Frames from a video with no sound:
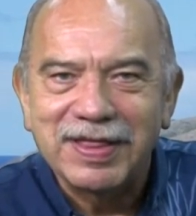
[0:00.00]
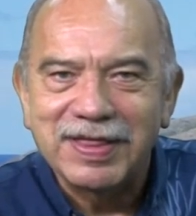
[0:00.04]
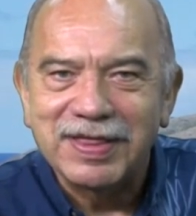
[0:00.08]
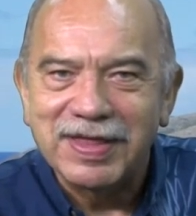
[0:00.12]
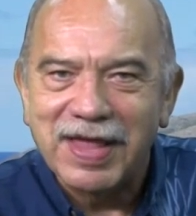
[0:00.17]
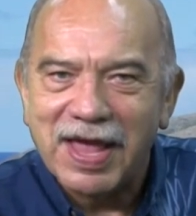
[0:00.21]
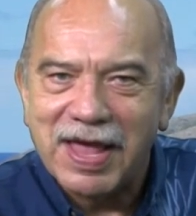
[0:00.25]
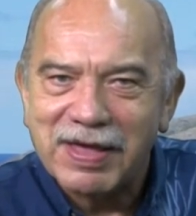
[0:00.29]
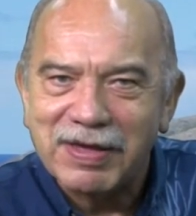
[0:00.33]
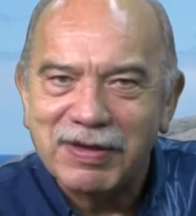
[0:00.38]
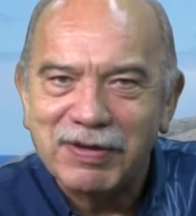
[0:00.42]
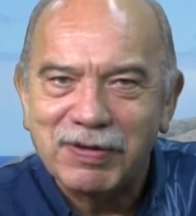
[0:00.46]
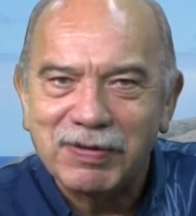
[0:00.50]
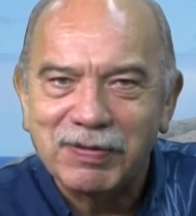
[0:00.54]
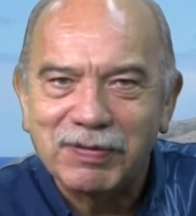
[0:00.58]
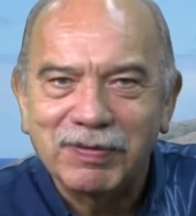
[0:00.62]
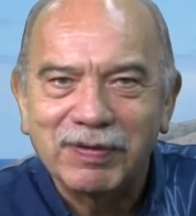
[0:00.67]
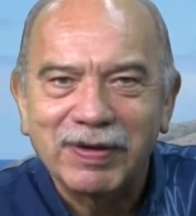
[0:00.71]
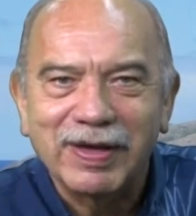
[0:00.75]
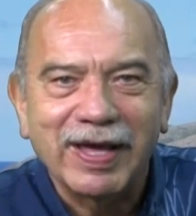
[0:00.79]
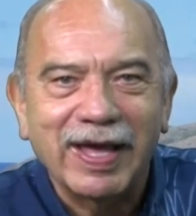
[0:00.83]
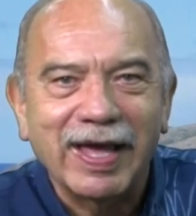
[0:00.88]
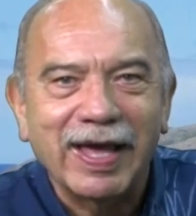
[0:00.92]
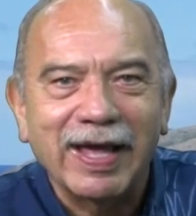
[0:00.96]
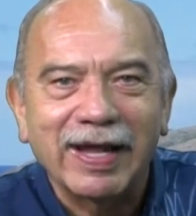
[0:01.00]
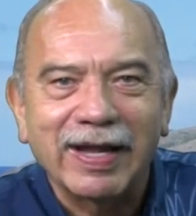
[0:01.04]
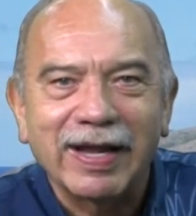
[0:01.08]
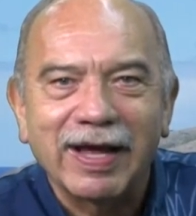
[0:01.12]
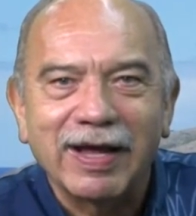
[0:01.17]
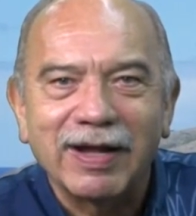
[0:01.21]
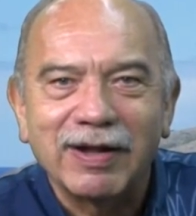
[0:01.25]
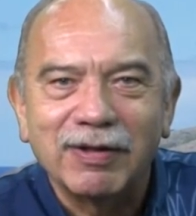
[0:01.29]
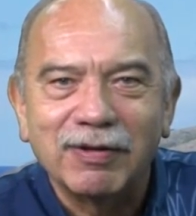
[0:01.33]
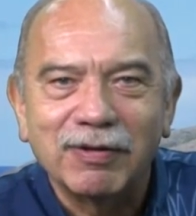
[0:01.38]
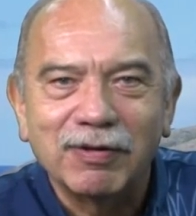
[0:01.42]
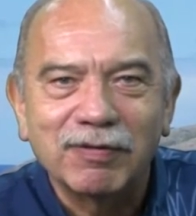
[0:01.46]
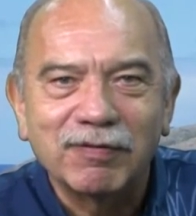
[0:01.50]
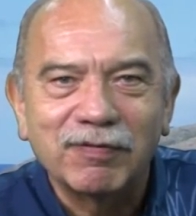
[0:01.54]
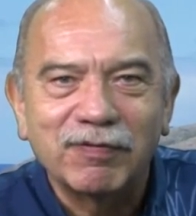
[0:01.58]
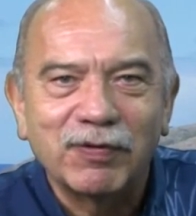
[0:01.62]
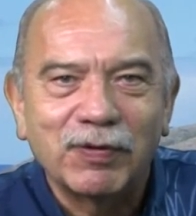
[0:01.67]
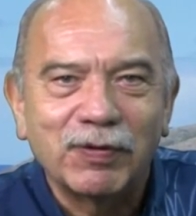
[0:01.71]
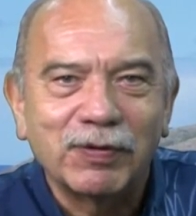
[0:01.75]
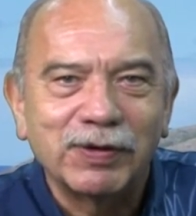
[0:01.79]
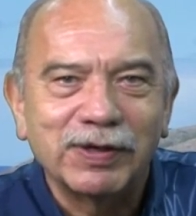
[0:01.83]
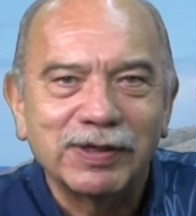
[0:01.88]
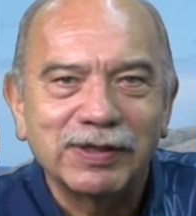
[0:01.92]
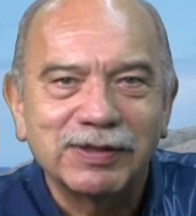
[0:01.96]
Thank you, and I look
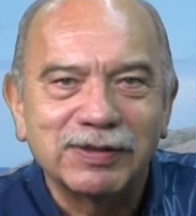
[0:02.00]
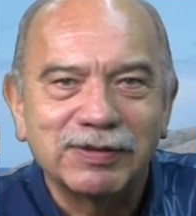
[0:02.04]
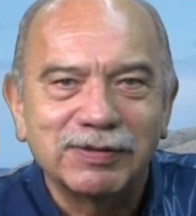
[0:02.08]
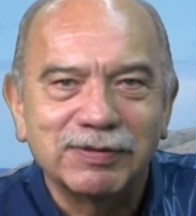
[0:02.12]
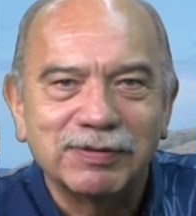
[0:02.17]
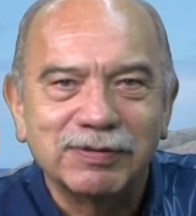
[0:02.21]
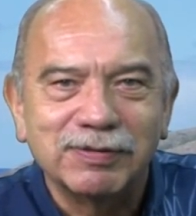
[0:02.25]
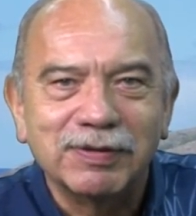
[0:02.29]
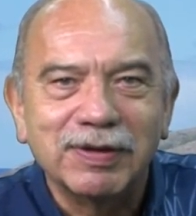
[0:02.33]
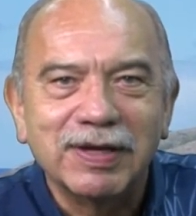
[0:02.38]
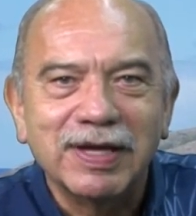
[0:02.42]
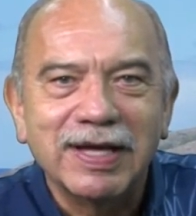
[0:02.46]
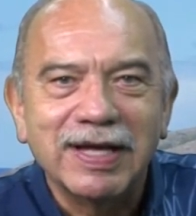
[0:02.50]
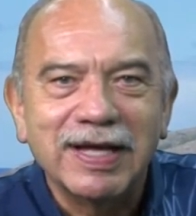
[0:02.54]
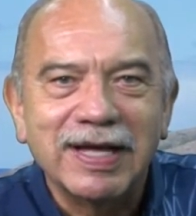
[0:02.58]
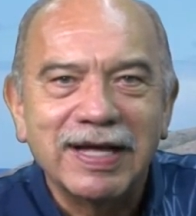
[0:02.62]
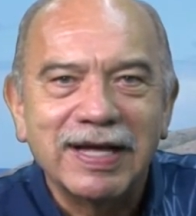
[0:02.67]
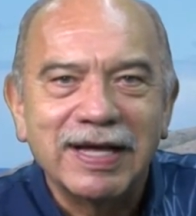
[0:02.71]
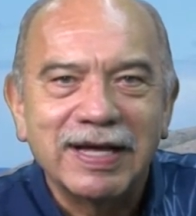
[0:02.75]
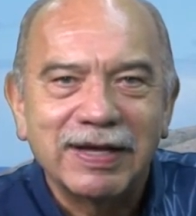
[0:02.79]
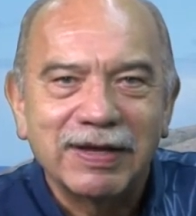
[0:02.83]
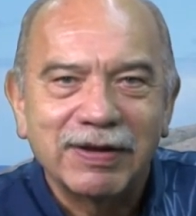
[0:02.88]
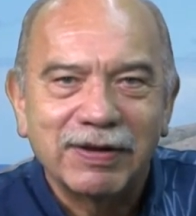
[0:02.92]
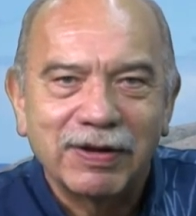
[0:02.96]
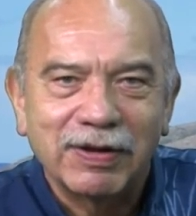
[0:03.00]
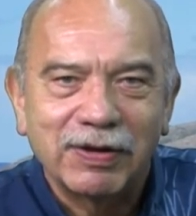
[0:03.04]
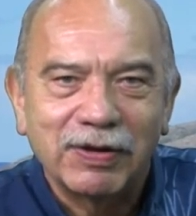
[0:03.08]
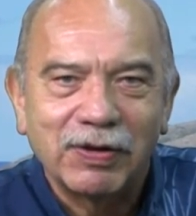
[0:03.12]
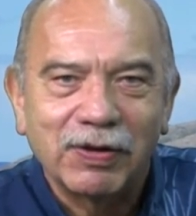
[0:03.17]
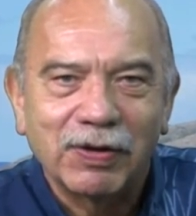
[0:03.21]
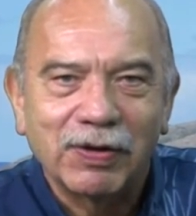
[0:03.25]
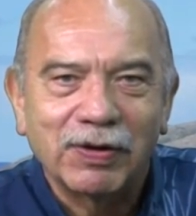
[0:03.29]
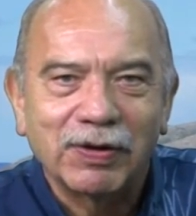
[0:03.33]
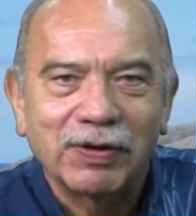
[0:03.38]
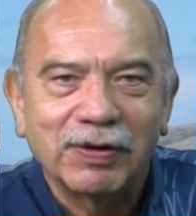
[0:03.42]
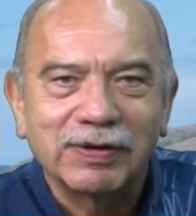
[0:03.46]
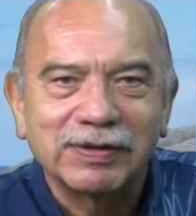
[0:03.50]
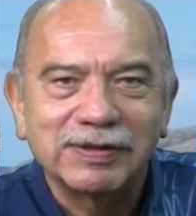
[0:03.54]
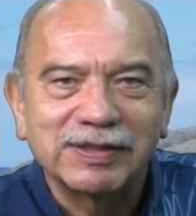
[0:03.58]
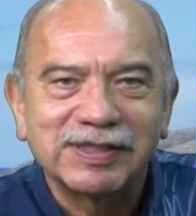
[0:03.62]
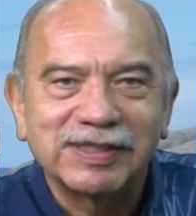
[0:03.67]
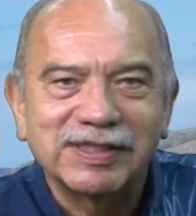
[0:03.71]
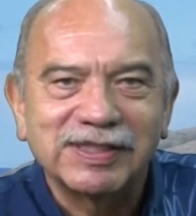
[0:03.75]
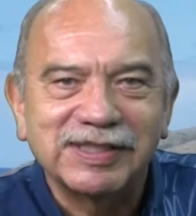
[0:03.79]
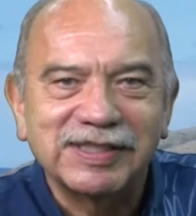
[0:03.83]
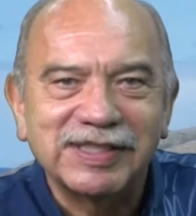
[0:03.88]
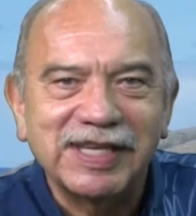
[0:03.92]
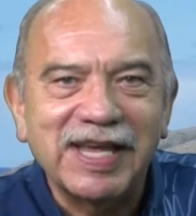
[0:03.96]
forward to your
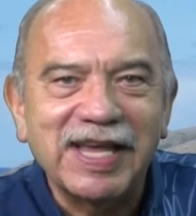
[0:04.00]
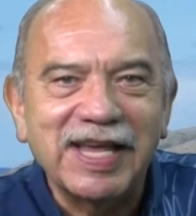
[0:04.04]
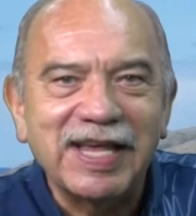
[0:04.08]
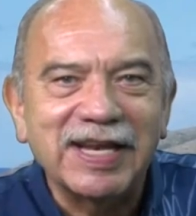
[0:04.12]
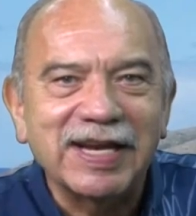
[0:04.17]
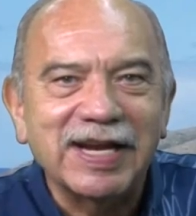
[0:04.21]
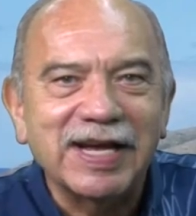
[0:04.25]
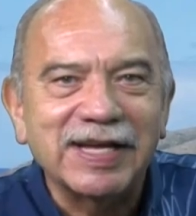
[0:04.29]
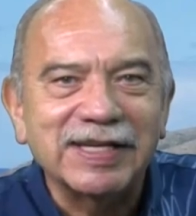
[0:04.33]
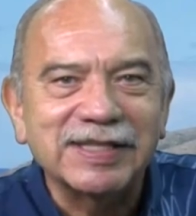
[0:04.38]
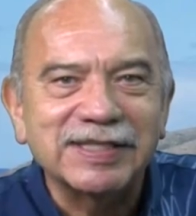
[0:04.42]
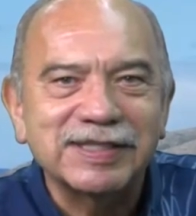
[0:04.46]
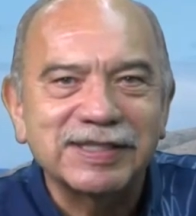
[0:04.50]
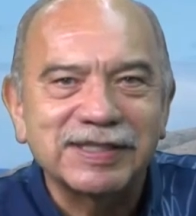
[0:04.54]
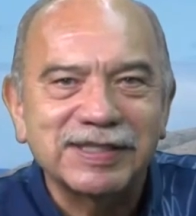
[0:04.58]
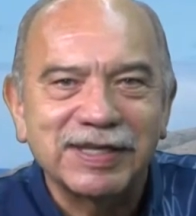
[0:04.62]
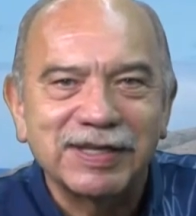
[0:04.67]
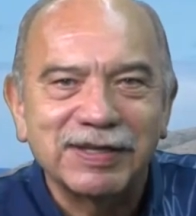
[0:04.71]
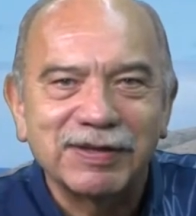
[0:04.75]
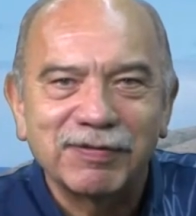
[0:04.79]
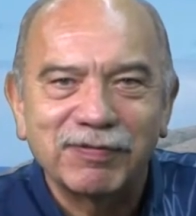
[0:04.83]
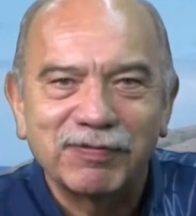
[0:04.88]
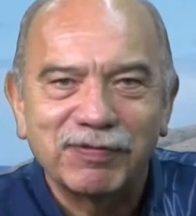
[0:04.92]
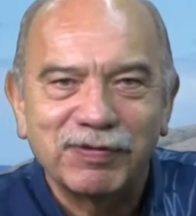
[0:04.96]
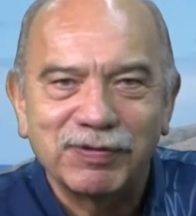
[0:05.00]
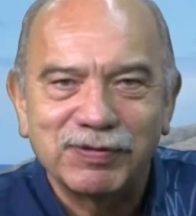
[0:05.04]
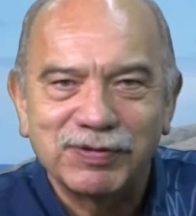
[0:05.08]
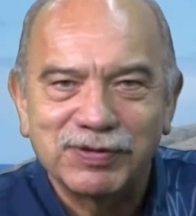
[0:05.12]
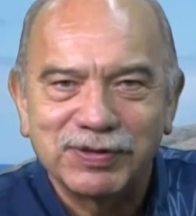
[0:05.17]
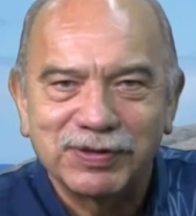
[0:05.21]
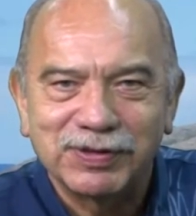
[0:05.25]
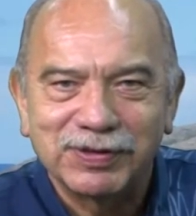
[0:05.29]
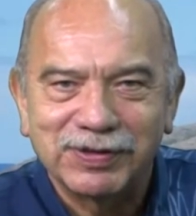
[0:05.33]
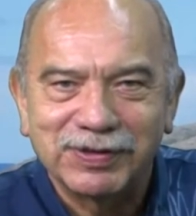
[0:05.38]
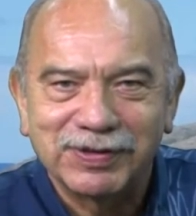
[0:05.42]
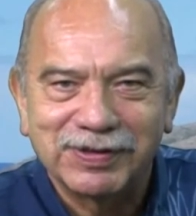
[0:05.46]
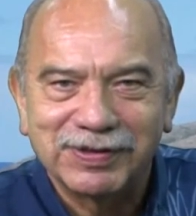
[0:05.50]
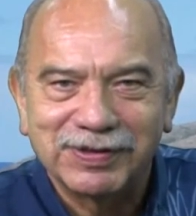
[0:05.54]
seeing us in the future.